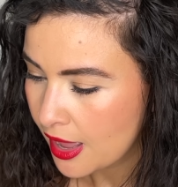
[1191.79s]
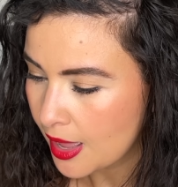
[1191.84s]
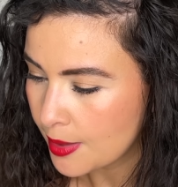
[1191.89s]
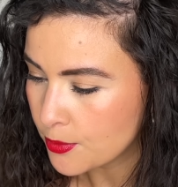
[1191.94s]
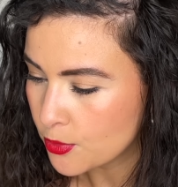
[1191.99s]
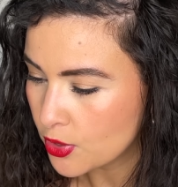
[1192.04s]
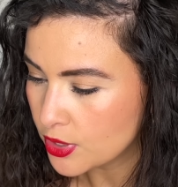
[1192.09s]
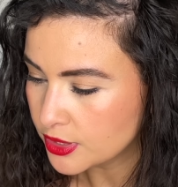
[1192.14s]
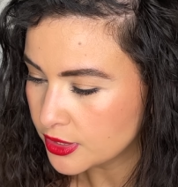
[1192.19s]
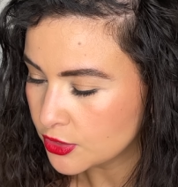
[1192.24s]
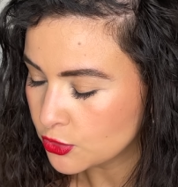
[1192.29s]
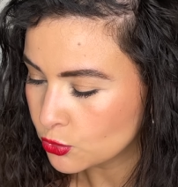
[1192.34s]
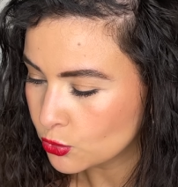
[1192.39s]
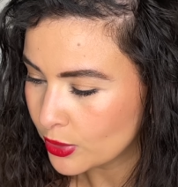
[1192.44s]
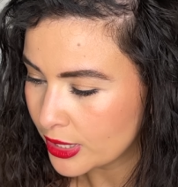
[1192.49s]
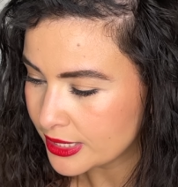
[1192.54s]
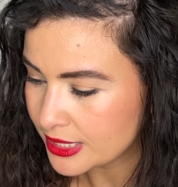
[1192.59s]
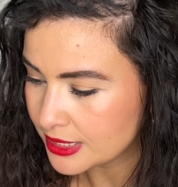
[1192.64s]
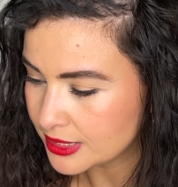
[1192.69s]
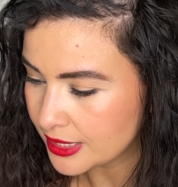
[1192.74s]
I'm going to
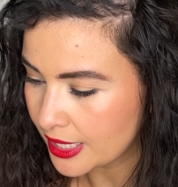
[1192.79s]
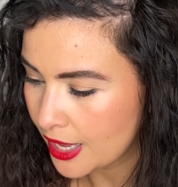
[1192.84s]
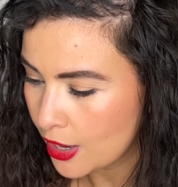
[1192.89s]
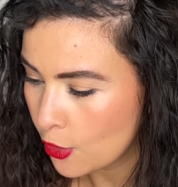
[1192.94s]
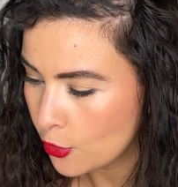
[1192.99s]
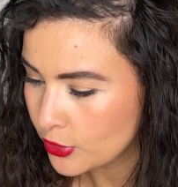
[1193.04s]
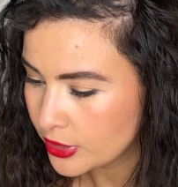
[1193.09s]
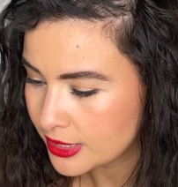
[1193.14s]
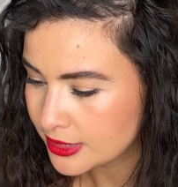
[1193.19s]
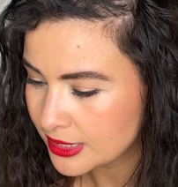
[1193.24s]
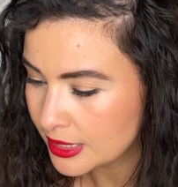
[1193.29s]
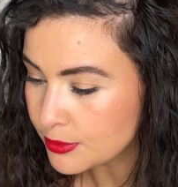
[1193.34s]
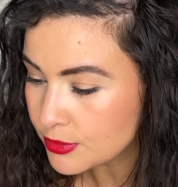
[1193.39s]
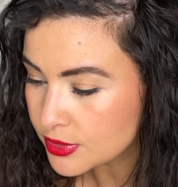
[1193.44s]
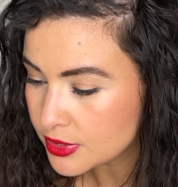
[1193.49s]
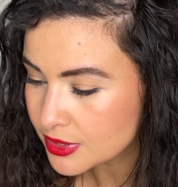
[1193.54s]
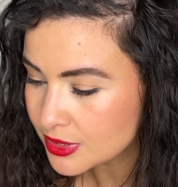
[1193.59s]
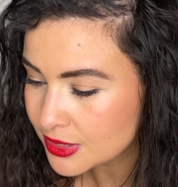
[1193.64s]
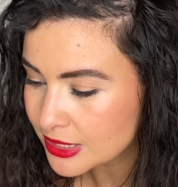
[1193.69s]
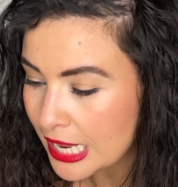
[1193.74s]
try this out because I'm
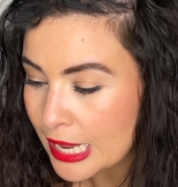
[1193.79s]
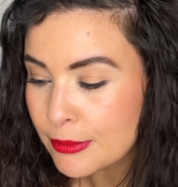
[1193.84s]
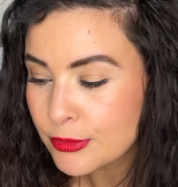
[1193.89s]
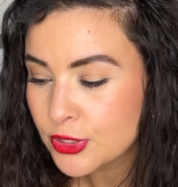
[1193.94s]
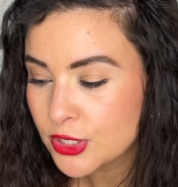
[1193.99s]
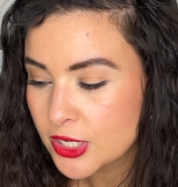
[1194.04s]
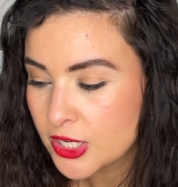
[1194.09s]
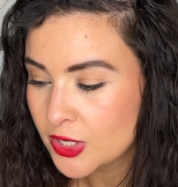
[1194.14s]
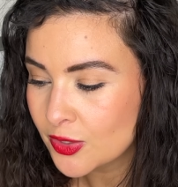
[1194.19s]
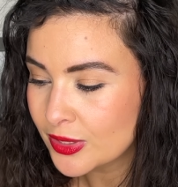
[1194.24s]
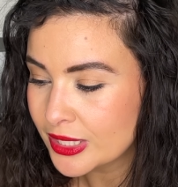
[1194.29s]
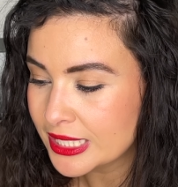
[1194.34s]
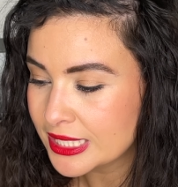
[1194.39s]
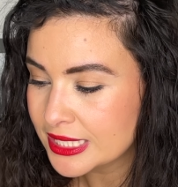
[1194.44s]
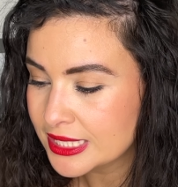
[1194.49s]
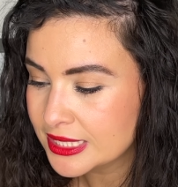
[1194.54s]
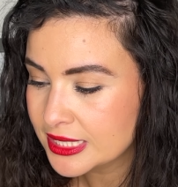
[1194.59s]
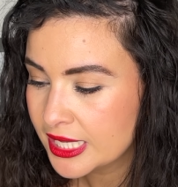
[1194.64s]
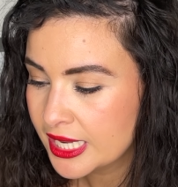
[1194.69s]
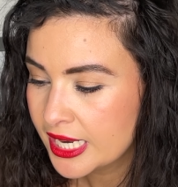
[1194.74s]
just, I'm
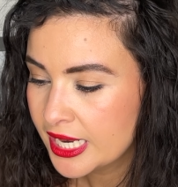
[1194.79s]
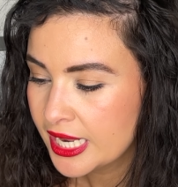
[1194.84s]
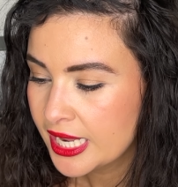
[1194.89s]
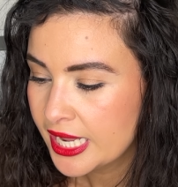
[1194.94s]
curious.